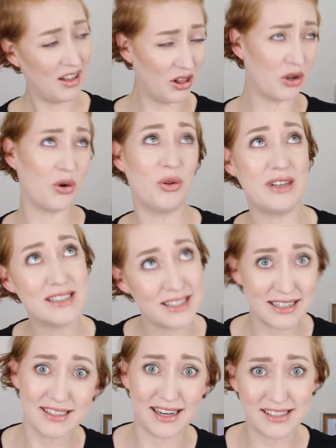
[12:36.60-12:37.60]
look at all these
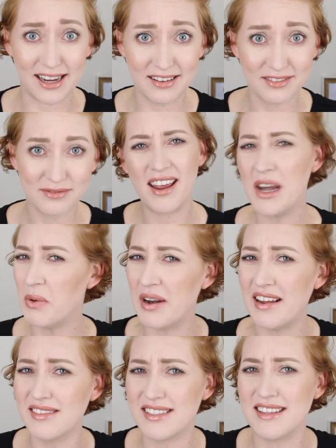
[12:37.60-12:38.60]
things I've done. Anyone
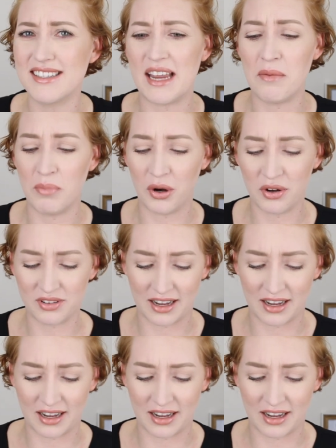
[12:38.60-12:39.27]
else in the same boat?